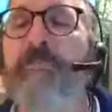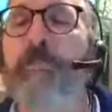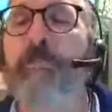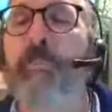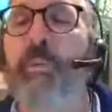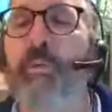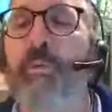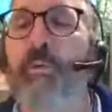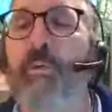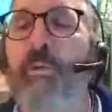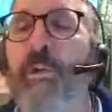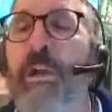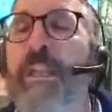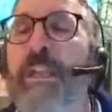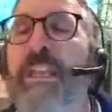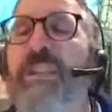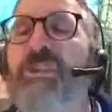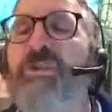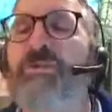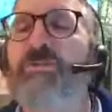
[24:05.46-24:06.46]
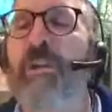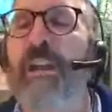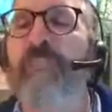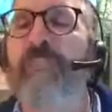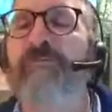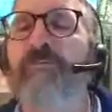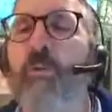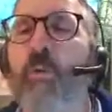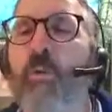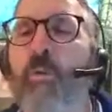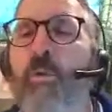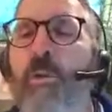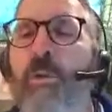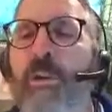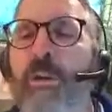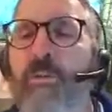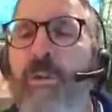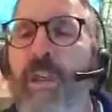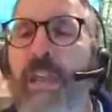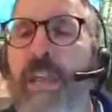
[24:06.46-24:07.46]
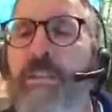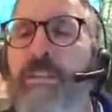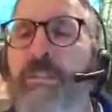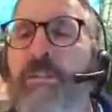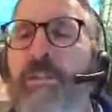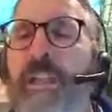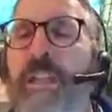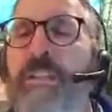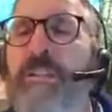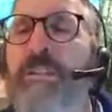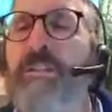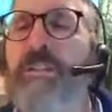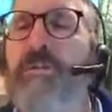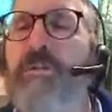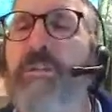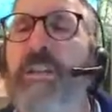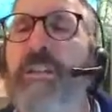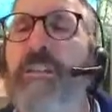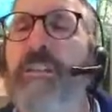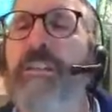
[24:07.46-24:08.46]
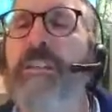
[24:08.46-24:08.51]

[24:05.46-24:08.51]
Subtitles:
that's pretty straightforward. Okay, so let's do